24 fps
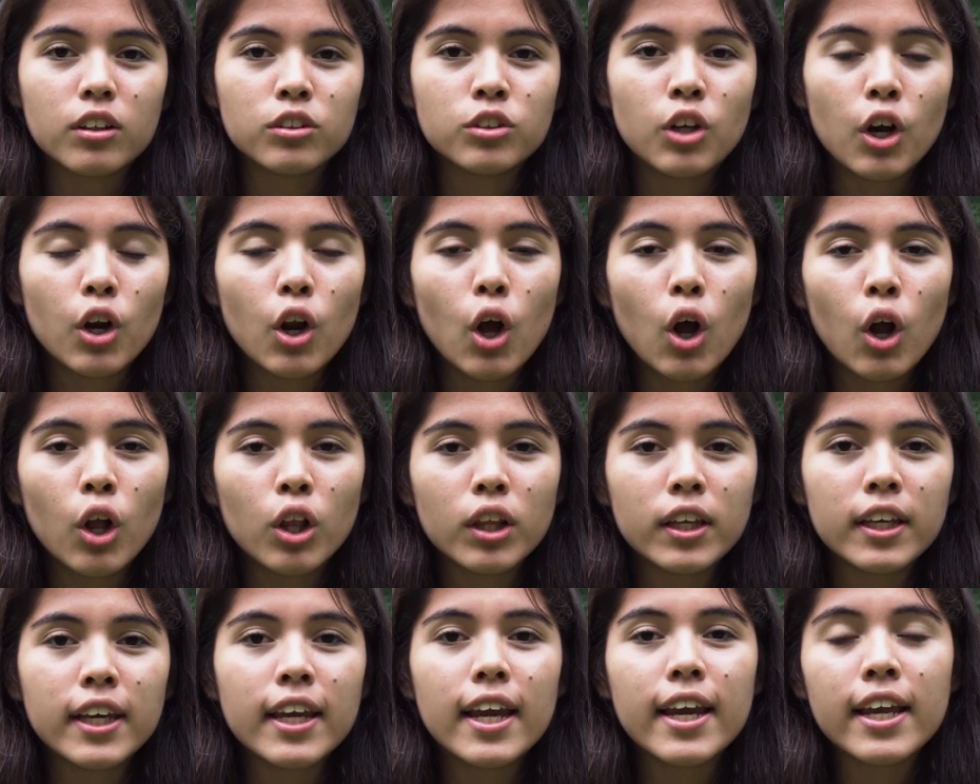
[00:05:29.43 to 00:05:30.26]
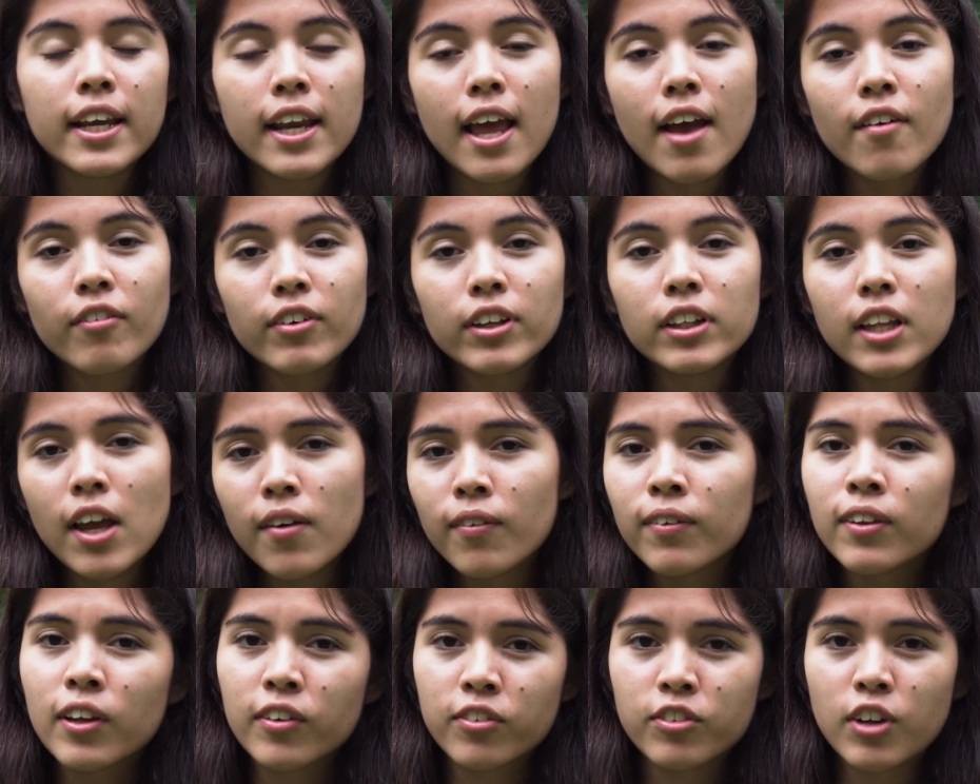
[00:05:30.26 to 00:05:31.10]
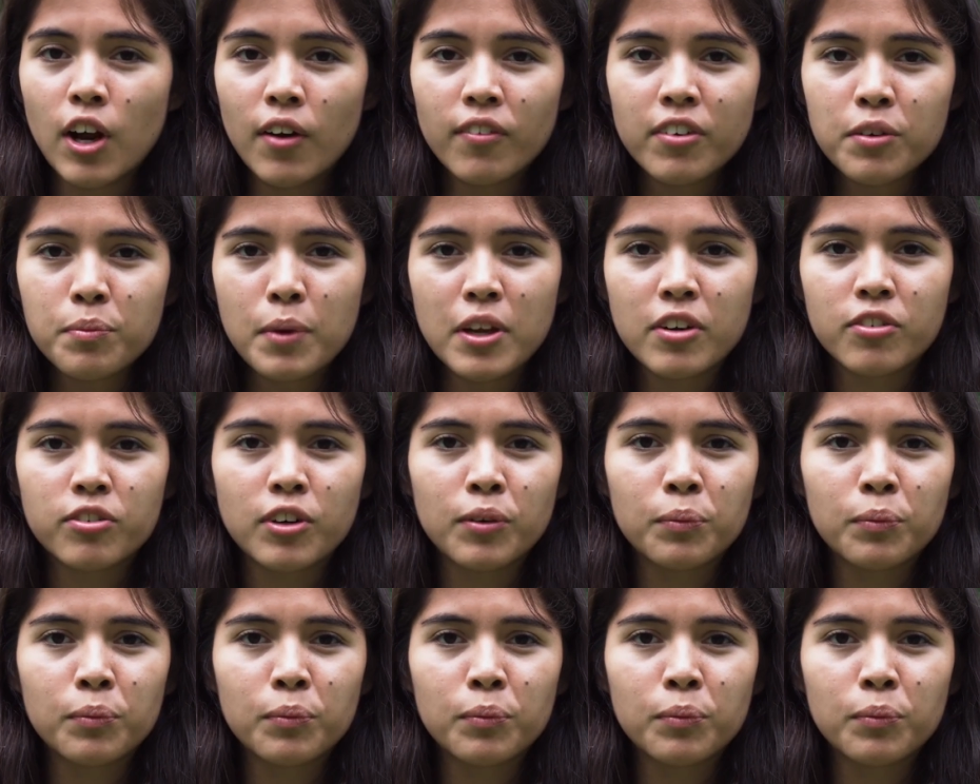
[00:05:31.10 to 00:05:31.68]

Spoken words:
Not only in every level of government,